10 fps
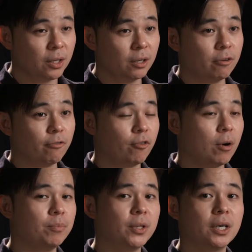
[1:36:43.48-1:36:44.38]

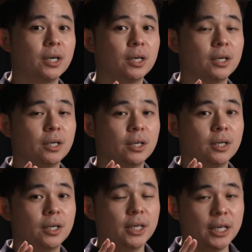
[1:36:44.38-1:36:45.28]
from the
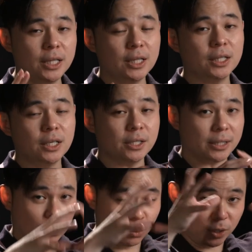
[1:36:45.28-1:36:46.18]

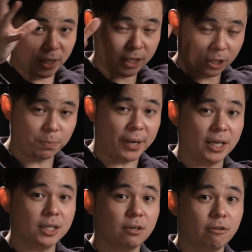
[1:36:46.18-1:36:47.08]
intercellular
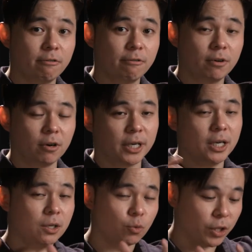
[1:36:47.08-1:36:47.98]
space, okay,
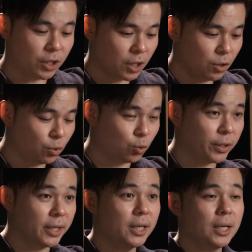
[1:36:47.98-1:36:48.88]
return to
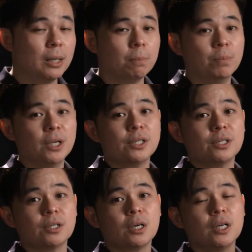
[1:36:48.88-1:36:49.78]
the blood
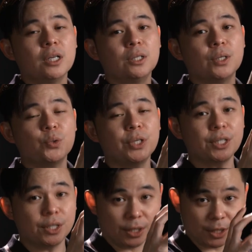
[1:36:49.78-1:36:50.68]
circulatory
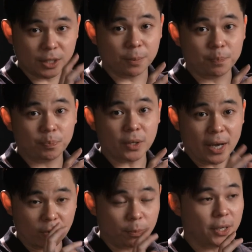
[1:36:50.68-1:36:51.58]
system. I
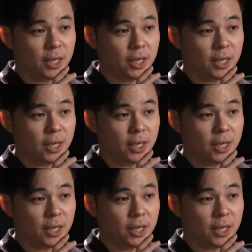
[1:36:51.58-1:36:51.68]
repeat,